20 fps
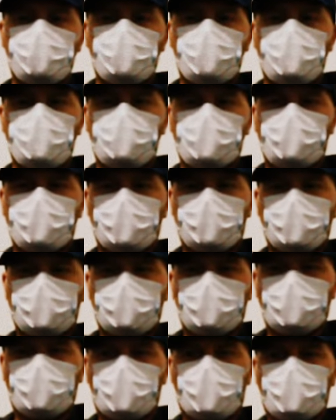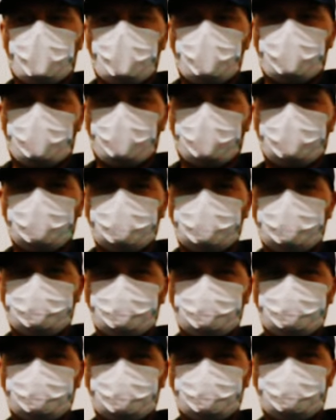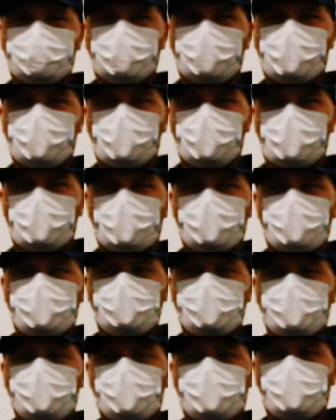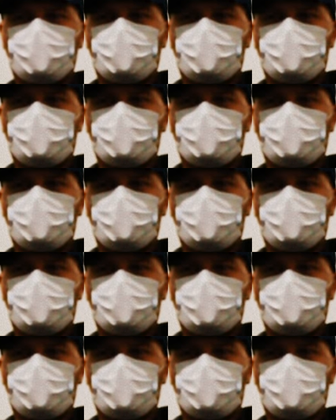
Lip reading: Bitter, this is from our infamous